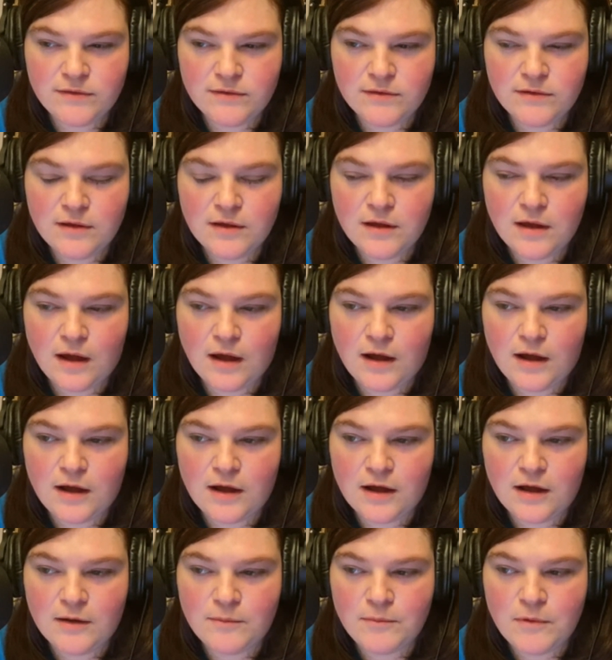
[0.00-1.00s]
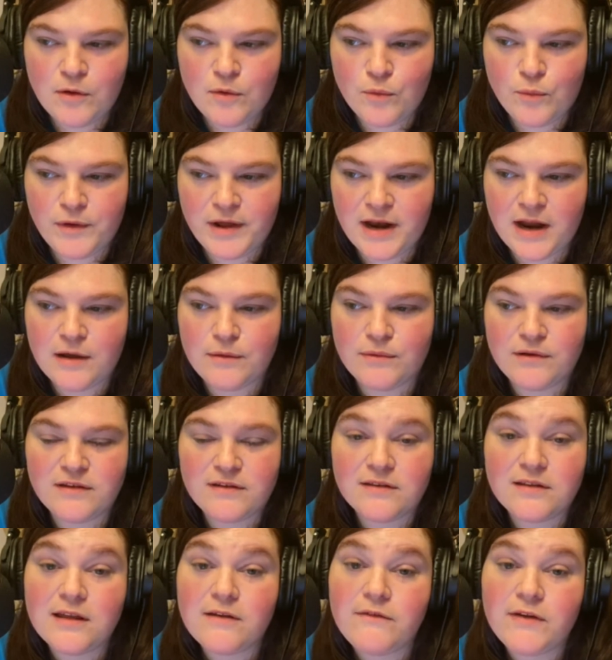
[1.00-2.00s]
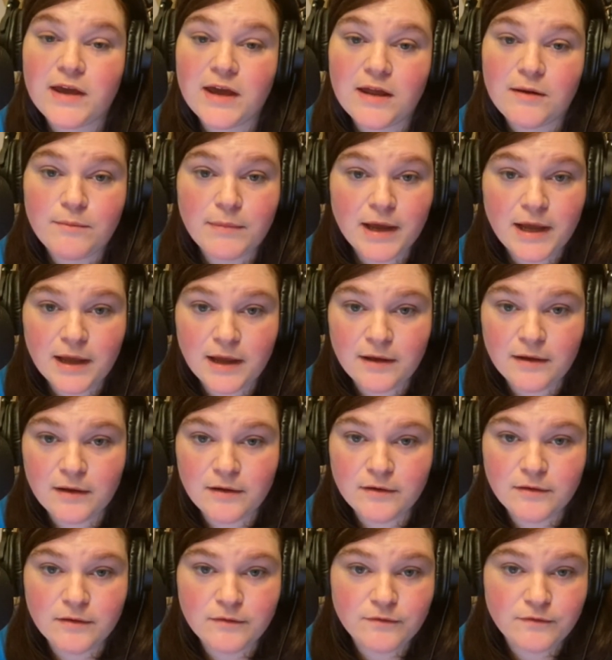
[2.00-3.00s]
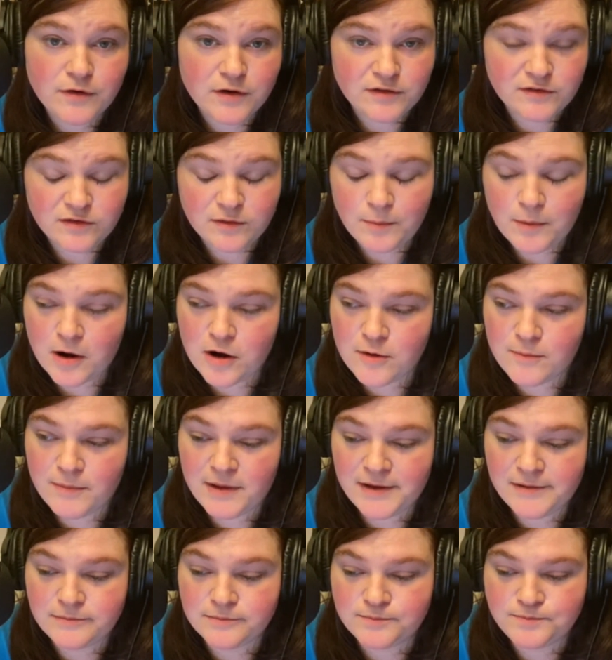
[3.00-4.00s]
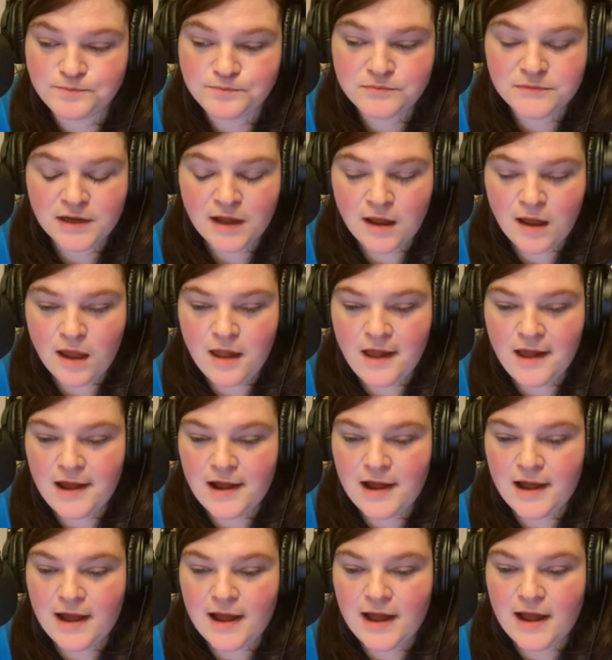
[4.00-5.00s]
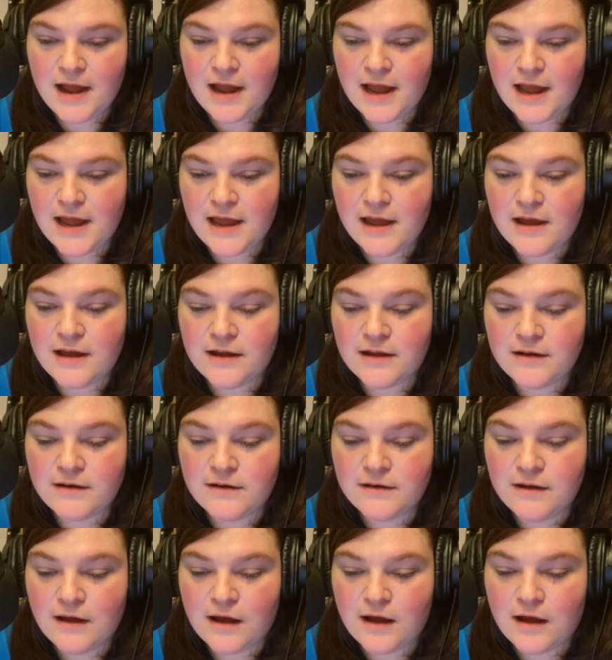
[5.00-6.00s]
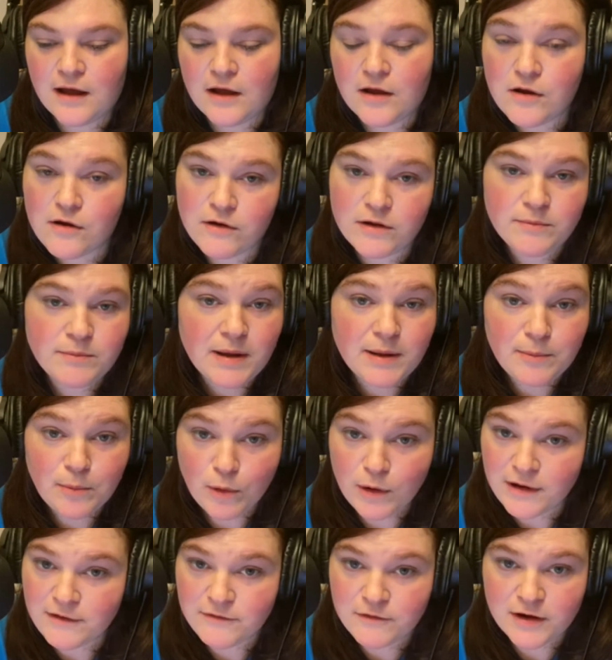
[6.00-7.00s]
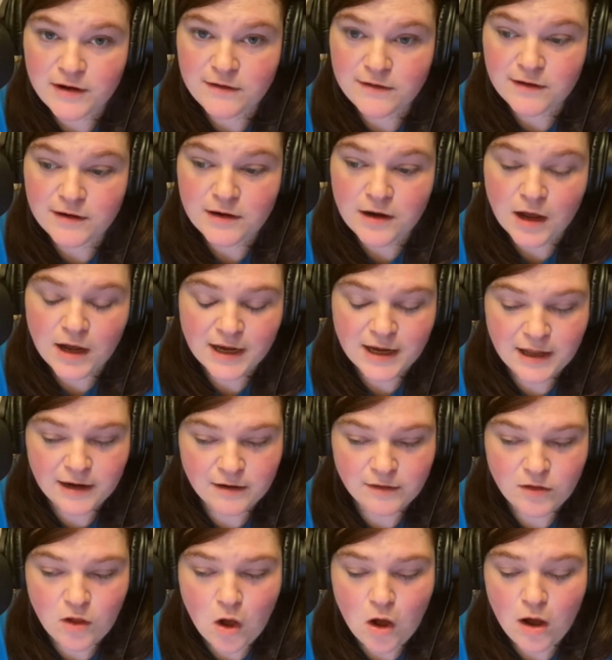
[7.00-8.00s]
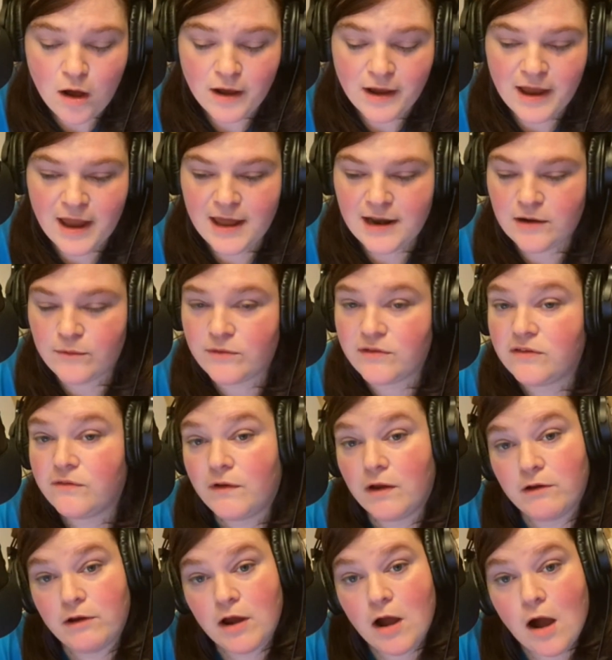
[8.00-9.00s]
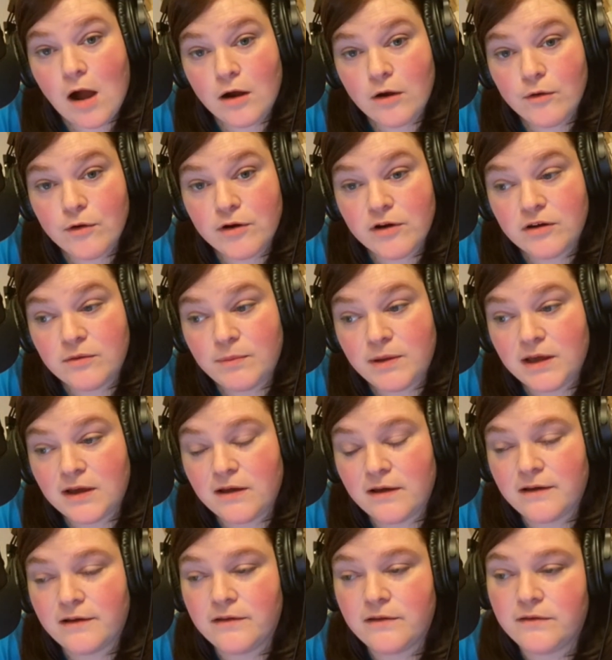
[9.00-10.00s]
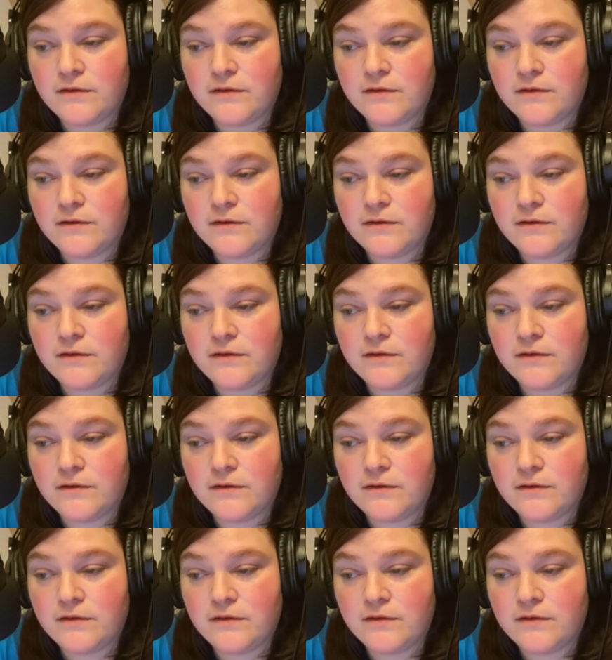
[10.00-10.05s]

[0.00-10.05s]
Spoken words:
when I was living in my first apartment, and her and my boyfriend did not get along, and it was very awkward because